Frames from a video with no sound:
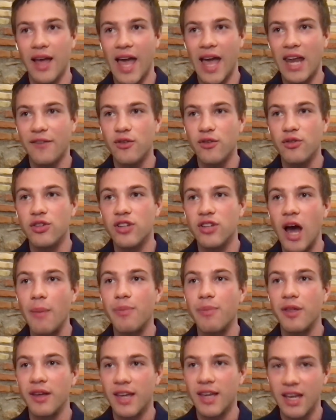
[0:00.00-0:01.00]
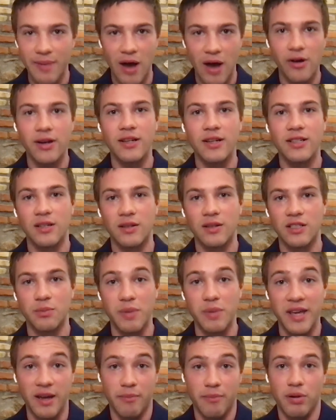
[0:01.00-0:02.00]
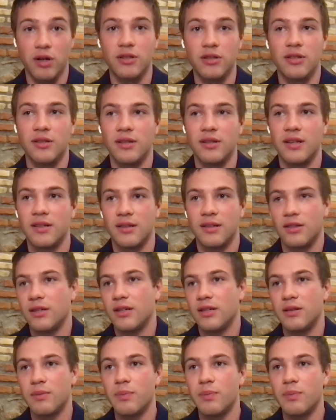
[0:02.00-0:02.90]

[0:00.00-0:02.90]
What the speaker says: And if you stop thinking about it as being a person, then